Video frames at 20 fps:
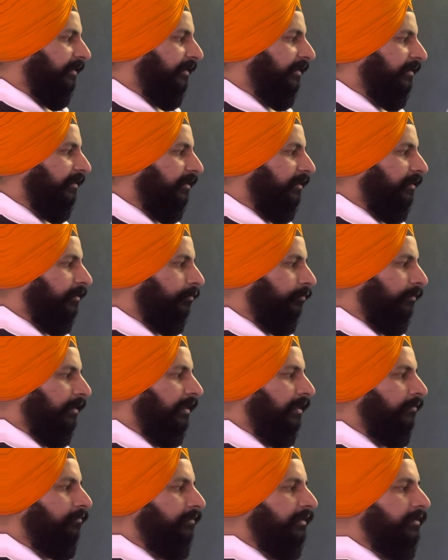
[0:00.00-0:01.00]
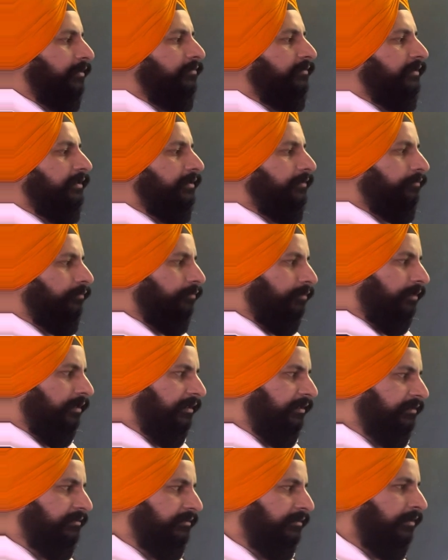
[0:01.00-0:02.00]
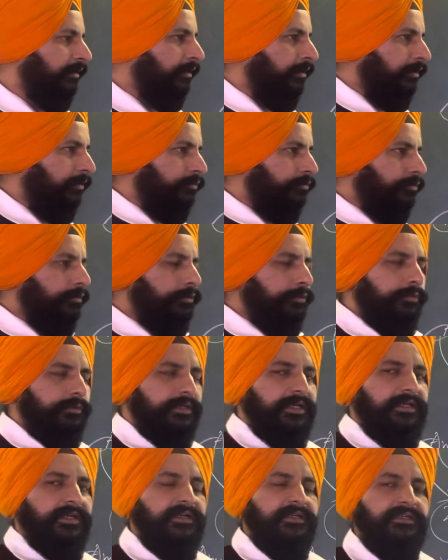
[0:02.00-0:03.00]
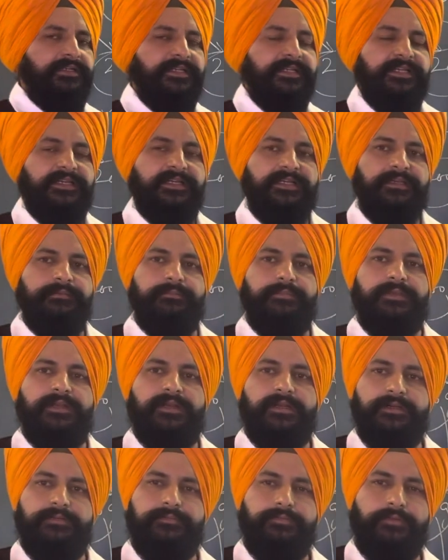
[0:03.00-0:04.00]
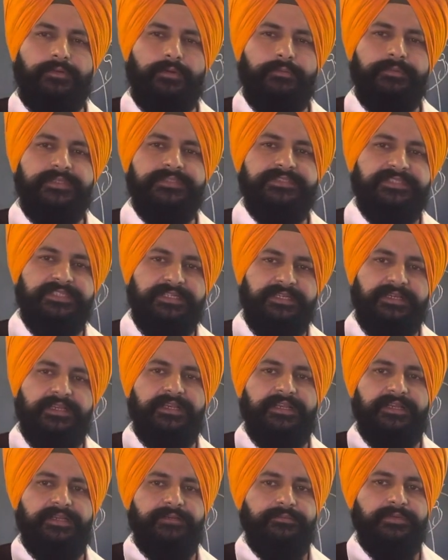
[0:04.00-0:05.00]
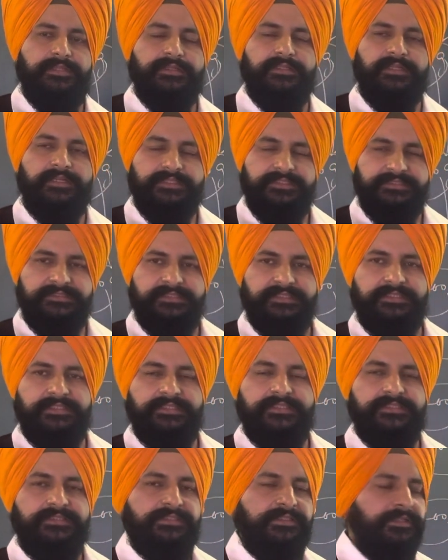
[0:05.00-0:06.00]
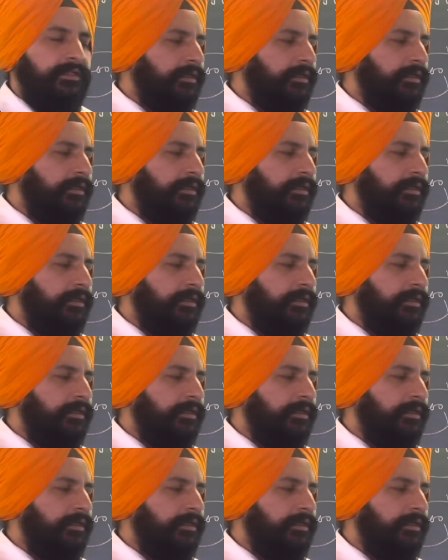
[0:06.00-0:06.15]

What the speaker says: 8 hour, 12 and 24 hours. So you cannot take a blood from a single animal. The reason is,